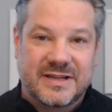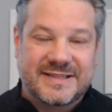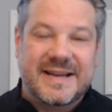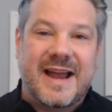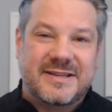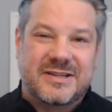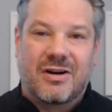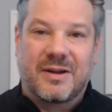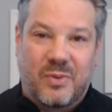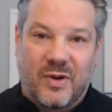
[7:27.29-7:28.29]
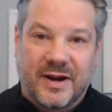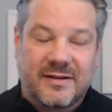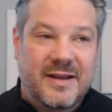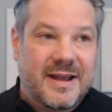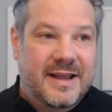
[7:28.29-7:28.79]
It's not a starting point.
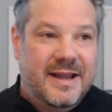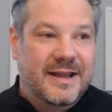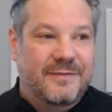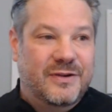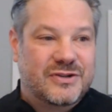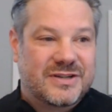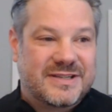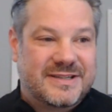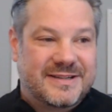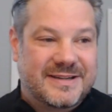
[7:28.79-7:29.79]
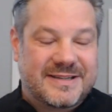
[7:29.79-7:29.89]
If you just